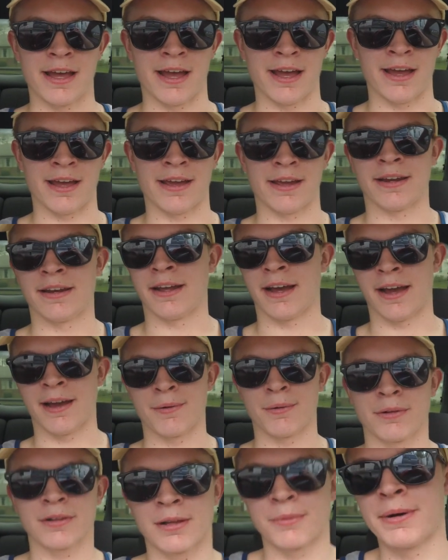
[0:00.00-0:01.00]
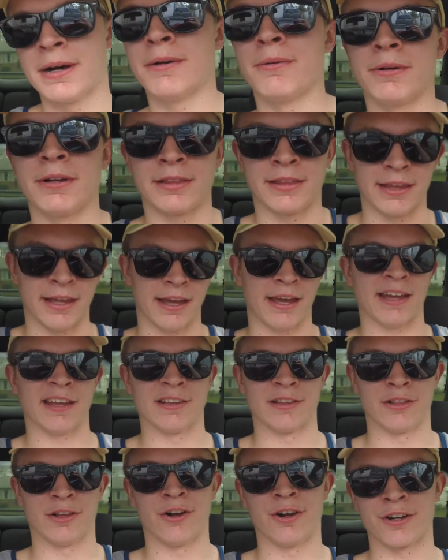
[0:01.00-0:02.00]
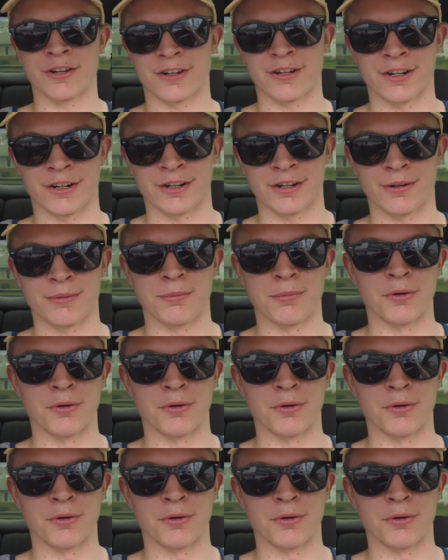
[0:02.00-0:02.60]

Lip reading: and I will come out with a longer,